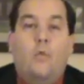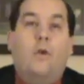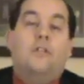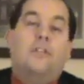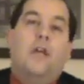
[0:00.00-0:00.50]

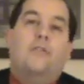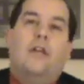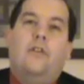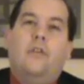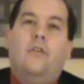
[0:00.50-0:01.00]
What shall
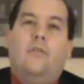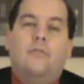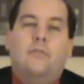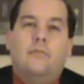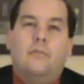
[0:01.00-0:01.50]
they do?
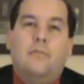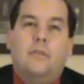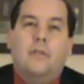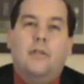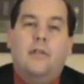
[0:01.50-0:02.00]

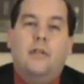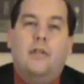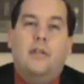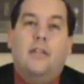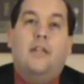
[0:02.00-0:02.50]

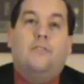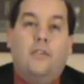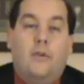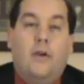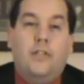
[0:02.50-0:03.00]
That's
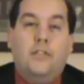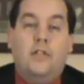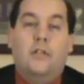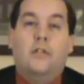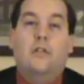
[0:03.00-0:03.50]
the
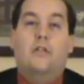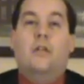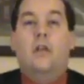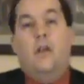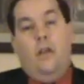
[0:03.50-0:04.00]
question.
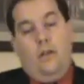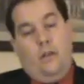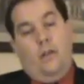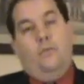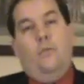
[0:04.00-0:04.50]

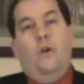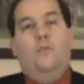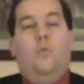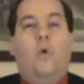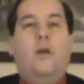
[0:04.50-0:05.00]
In other
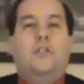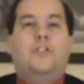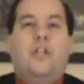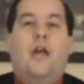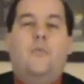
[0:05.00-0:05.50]
words, what
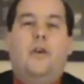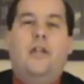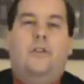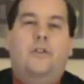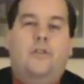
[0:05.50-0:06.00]
shall
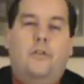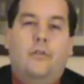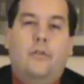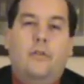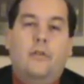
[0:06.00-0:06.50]
we
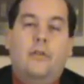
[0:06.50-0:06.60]
do